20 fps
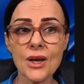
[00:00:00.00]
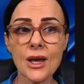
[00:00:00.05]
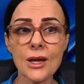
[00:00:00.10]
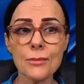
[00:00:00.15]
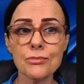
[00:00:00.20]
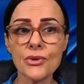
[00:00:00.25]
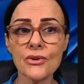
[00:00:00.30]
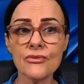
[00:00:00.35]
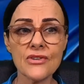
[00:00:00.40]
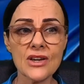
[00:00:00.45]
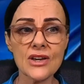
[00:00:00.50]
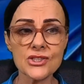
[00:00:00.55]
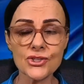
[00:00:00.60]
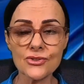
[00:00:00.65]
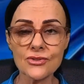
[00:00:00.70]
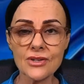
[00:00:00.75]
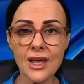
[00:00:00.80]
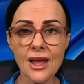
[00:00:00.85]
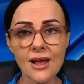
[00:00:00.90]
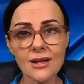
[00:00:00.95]
a
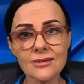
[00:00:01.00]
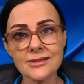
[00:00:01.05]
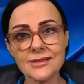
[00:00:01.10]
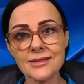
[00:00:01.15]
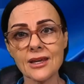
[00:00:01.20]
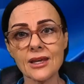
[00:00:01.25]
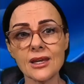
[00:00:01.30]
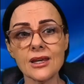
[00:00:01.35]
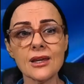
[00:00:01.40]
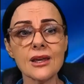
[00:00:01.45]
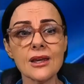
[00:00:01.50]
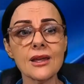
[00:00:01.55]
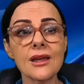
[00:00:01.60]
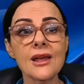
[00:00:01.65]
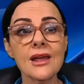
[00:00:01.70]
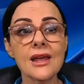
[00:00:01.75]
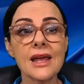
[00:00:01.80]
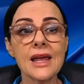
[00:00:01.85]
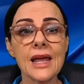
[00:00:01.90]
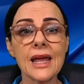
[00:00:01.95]
professional counsellor here
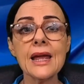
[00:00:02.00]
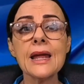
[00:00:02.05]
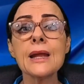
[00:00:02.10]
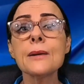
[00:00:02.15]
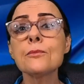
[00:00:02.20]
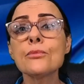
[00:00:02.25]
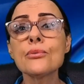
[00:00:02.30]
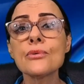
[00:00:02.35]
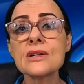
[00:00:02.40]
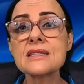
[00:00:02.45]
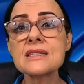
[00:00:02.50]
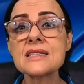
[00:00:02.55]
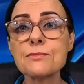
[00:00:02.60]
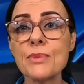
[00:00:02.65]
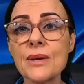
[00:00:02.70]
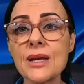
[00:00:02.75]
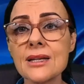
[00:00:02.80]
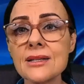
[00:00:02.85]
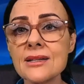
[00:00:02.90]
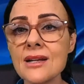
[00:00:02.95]
in
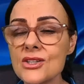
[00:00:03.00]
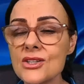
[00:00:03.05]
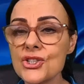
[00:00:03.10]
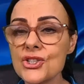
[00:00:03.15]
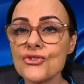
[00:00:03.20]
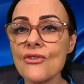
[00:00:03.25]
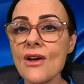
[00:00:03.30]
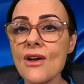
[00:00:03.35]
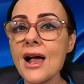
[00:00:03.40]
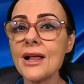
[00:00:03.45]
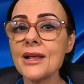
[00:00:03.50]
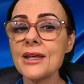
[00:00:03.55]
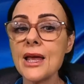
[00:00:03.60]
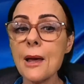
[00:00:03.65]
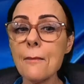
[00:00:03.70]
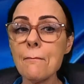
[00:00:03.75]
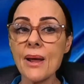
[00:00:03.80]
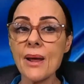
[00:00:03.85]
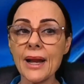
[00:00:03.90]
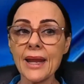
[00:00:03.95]
Brisbane,
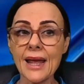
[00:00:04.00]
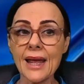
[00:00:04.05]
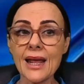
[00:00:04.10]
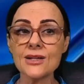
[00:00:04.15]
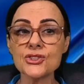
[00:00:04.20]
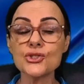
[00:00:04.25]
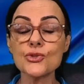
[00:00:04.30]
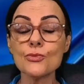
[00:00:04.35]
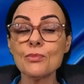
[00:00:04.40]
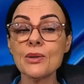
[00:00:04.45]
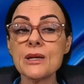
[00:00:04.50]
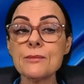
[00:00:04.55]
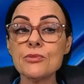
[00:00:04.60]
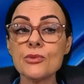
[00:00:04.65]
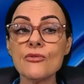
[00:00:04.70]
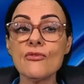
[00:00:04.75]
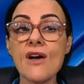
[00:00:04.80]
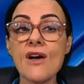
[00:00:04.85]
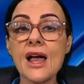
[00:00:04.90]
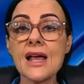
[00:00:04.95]
Australia, but I counsel
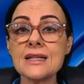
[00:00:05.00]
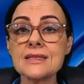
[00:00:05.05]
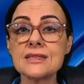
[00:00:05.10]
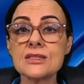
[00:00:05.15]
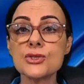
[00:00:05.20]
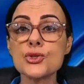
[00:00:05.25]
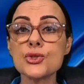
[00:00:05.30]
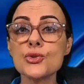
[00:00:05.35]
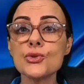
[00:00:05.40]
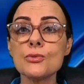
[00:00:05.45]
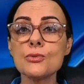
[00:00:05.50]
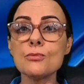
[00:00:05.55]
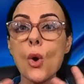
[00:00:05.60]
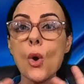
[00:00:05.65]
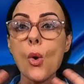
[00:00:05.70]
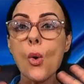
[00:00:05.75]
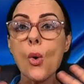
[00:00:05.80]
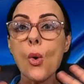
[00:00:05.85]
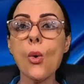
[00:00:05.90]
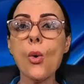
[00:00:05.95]
people via
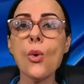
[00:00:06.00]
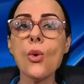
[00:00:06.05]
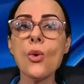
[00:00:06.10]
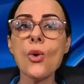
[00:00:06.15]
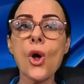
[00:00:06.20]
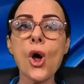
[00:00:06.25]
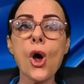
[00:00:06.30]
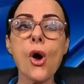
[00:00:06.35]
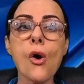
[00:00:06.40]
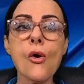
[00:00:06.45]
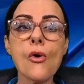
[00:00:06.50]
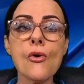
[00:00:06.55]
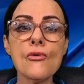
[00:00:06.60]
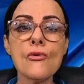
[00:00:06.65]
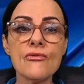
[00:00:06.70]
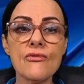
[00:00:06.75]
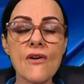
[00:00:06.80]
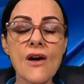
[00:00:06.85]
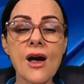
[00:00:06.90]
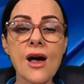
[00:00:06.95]
Zoom all
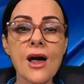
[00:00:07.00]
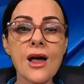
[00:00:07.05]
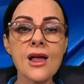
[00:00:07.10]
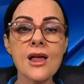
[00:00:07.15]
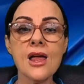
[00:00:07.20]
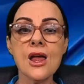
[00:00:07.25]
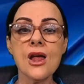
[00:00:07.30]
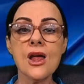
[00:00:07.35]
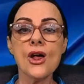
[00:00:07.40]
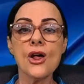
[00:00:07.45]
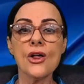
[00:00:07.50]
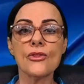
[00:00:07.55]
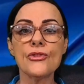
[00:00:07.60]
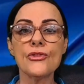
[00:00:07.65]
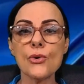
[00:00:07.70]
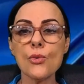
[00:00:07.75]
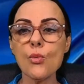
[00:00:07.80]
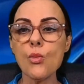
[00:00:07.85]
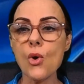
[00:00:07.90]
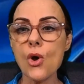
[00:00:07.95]
over
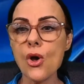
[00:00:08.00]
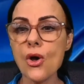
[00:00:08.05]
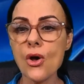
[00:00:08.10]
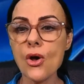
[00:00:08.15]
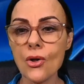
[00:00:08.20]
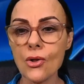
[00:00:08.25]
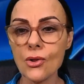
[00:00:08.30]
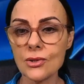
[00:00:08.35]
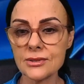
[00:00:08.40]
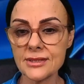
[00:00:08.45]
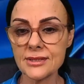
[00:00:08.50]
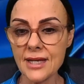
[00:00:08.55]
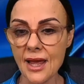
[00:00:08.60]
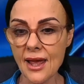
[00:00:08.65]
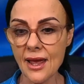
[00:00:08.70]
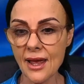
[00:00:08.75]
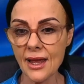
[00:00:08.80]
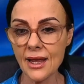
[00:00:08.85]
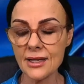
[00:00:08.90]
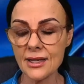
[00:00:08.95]
the world.
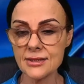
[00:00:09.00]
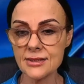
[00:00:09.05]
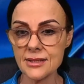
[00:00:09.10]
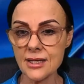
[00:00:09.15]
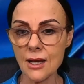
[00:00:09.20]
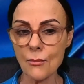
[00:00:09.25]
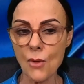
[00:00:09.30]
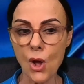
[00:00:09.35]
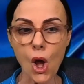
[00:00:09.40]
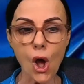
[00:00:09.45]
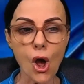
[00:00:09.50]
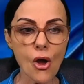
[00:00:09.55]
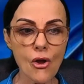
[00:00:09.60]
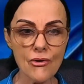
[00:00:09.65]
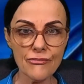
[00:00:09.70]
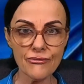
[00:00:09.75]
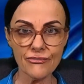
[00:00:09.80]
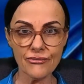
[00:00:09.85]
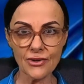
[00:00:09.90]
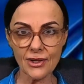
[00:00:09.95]
And
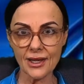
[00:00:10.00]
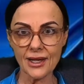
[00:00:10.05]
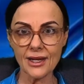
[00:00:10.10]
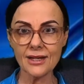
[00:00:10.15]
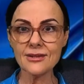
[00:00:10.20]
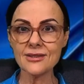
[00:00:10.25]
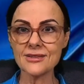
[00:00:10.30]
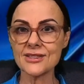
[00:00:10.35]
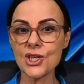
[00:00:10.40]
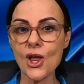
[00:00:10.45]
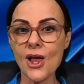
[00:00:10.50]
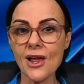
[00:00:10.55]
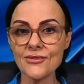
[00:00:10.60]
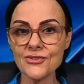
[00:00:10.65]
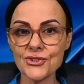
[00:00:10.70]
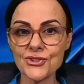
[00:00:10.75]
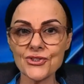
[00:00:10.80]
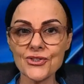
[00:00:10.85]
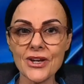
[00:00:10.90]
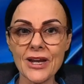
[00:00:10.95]
hopefully this
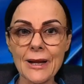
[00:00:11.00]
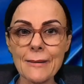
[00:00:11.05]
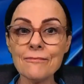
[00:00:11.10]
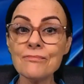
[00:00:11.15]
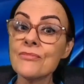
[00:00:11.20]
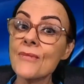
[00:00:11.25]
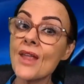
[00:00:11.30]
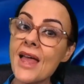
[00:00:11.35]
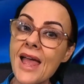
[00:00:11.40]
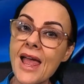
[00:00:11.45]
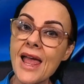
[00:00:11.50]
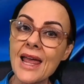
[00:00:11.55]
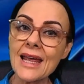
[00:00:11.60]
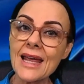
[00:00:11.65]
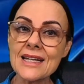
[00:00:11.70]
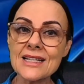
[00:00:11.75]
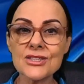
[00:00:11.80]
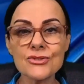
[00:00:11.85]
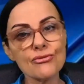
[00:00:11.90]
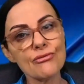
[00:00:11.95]
live stream
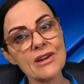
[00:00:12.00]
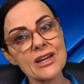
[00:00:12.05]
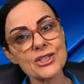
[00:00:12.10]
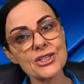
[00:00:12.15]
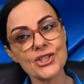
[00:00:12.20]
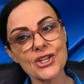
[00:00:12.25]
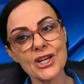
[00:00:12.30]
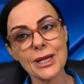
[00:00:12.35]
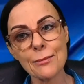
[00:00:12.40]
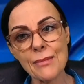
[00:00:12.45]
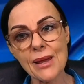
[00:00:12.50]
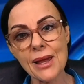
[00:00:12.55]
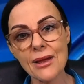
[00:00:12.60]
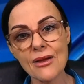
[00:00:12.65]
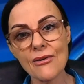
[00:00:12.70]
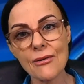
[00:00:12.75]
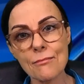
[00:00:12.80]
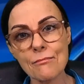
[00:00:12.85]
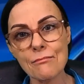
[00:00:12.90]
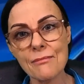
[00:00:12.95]
is reaching
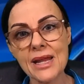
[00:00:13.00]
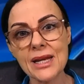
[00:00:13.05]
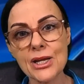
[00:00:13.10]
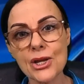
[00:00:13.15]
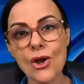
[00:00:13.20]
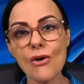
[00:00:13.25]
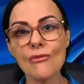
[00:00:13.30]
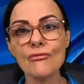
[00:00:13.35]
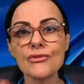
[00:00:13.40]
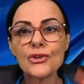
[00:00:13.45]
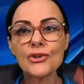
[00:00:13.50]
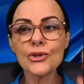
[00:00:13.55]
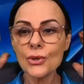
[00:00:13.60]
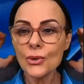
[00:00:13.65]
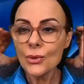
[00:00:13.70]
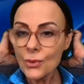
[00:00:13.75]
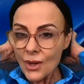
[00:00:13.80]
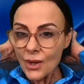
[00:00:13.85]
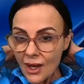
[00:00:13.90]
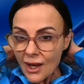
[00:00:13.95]
many of
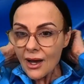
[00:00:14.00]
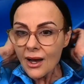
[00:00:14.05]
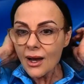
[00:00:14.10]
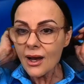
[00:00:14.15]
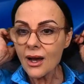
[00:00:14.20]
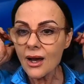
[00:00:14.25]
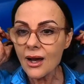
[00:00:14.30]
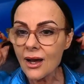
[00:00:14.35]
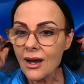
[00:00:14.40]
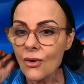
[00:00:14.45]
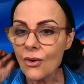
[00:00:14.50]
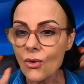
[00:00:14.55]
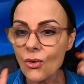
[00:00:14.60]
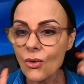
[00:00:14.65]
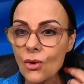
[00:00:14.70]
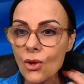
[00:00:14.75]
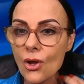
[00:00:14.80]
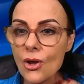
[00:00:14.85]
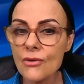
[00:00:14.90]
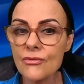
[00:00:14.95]
you
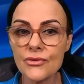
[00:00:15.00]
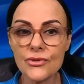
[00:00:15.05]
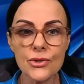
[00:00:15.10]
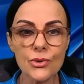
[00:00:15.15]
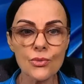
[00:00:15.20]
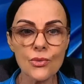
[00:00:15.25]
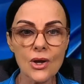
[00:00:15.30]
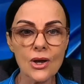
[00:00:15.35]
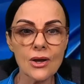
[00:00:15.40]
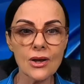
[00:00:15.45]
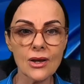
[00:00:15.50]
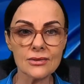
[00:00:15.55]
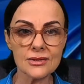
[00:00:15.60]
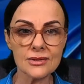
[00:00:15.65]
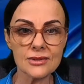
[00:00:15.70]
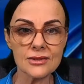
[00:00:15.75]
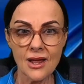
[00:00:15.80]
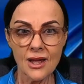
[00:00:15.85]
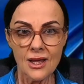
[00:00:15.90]
all over the world.